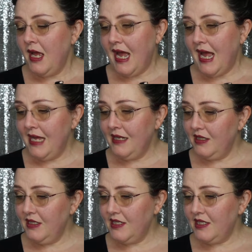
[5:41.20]
and
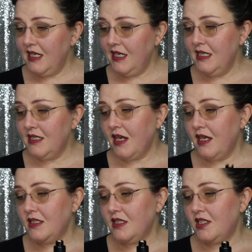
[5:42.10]
this is
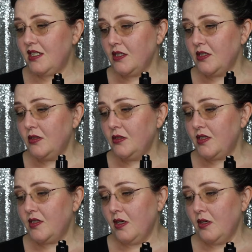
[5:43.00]
Subtle
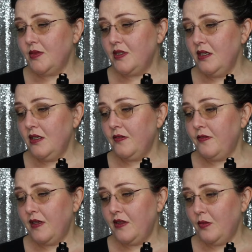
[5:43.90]
Sculpting
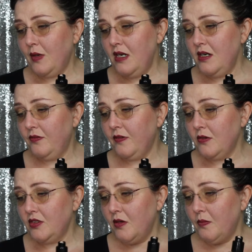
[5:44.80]
Featherweight
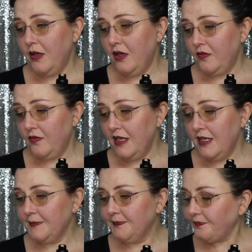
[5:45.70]
Photo
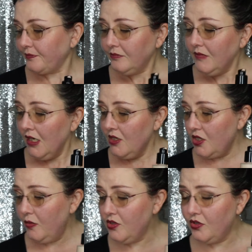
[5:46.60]
Perfect.
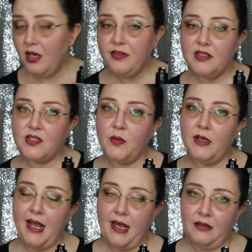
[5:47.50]
So I tried this
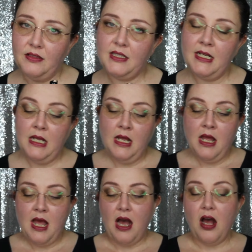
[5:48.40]
one out.
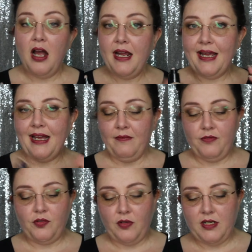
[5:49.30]
I
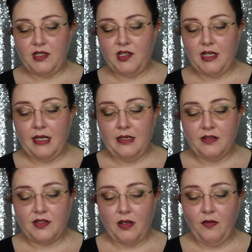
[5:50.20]
have dry skin,
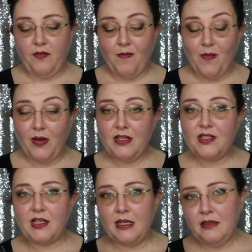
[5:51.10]
so for my
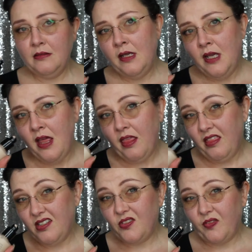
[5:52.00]
skin,
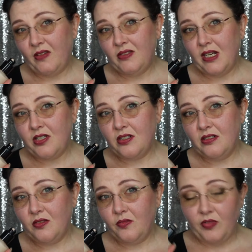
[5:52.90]
this foundation
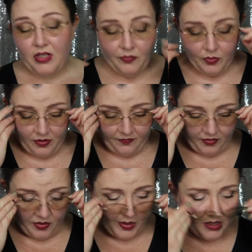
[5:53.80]
didn't really work
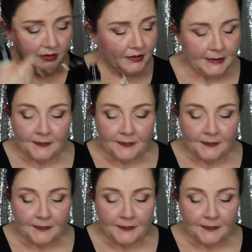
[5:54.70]
very well.